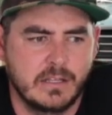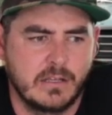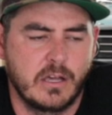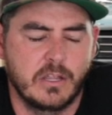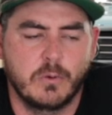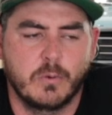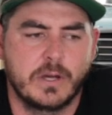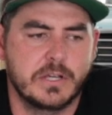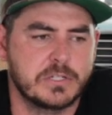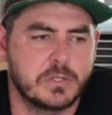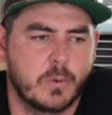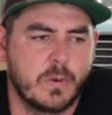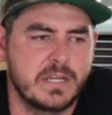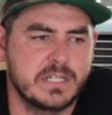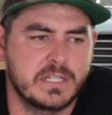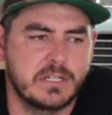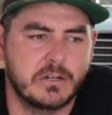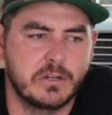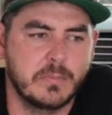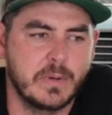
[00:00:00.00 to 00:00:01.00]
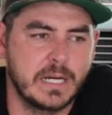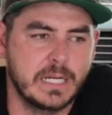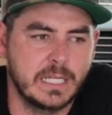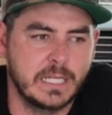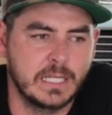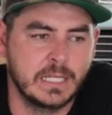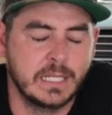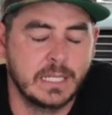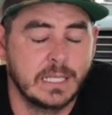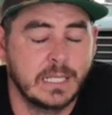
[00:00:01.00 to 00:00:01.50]
Otherwise, you're wasting your
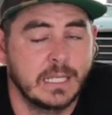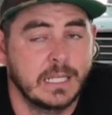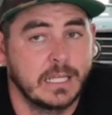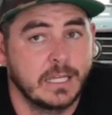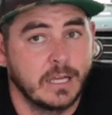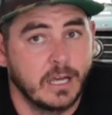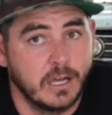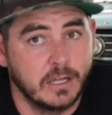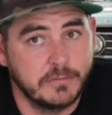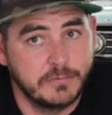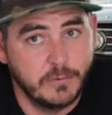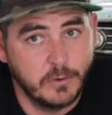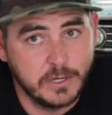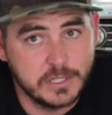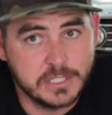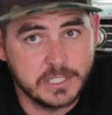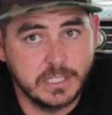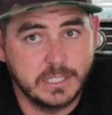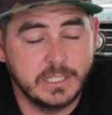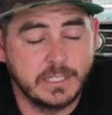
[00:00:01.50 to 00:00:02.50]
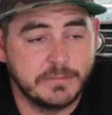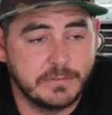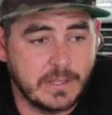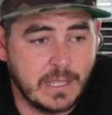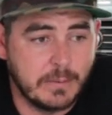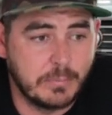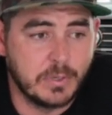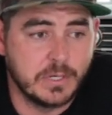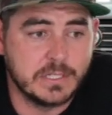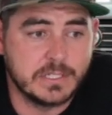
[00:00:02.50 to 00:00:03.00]
money. Unfortunately for
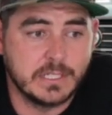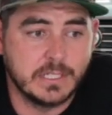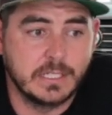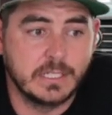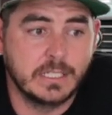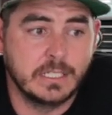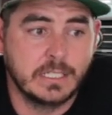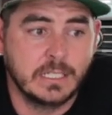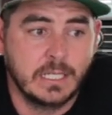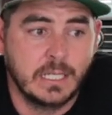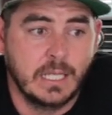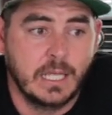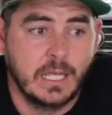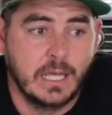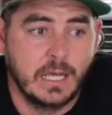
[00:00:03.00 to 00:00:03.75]
that person,